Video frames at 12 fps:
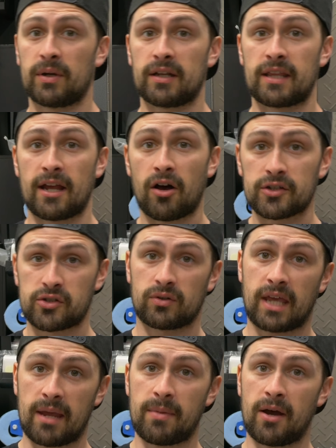but they also
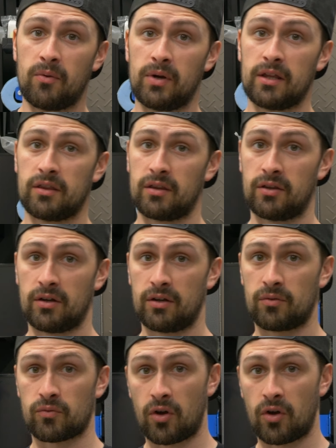came out with the